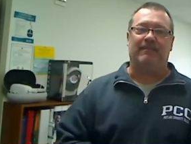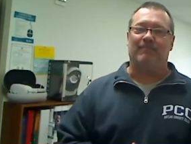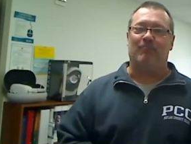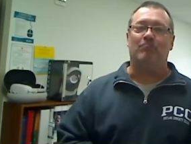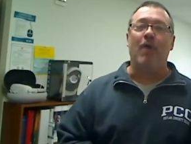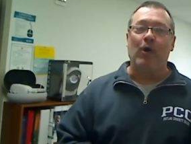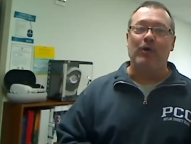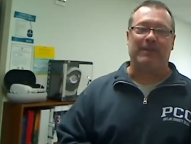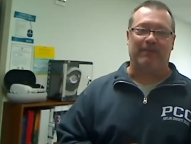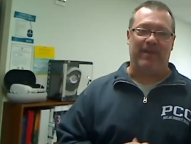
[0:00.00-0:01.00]

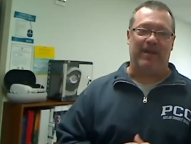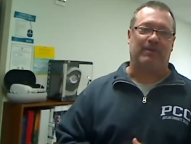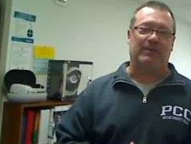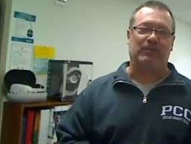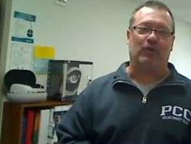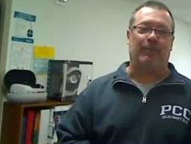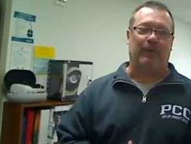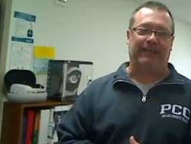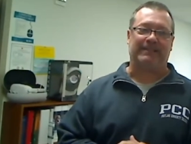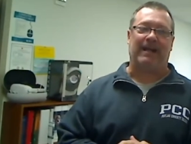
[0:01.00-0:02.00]
Most of them are
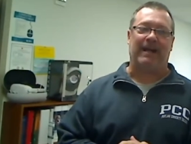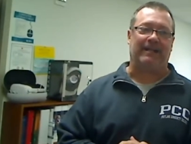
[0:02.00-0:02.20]
super excited.